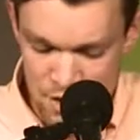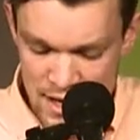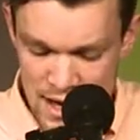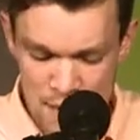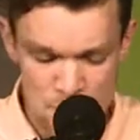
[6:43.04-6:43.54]
you know,
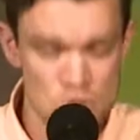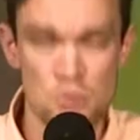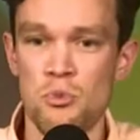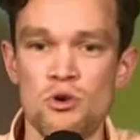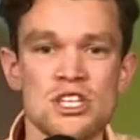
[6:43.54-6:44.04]
get up, do
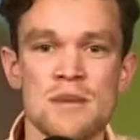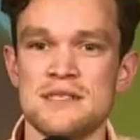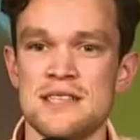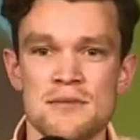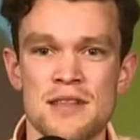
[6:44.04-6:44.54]

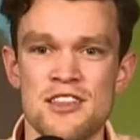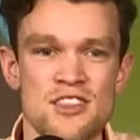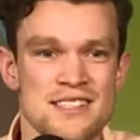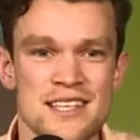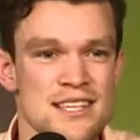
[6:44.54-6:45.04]
push-ups, sit-ups, like
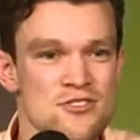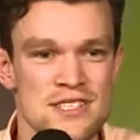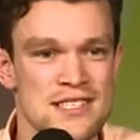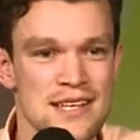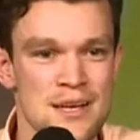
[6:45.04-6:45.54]

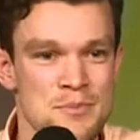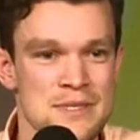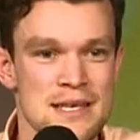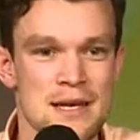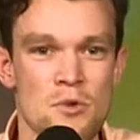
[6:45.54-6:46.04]
600
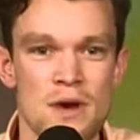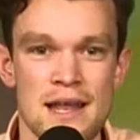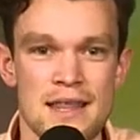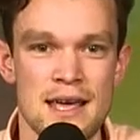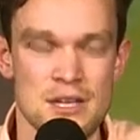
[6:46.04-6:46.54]
sit-ups in the morning
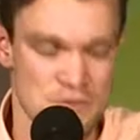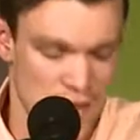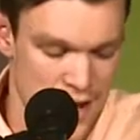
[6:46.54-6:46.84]
at the age of